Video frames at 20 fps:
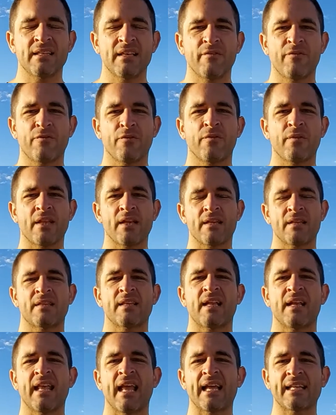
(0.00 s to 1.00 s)
If
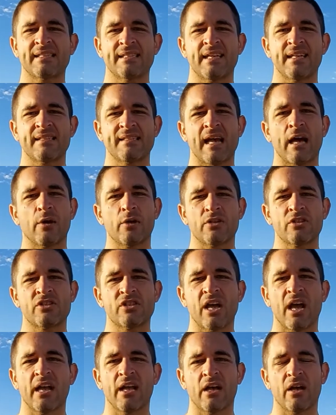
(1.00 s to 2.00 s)
there's any accidents out on
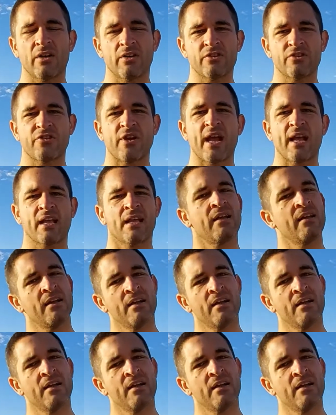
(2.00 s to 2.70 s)
track,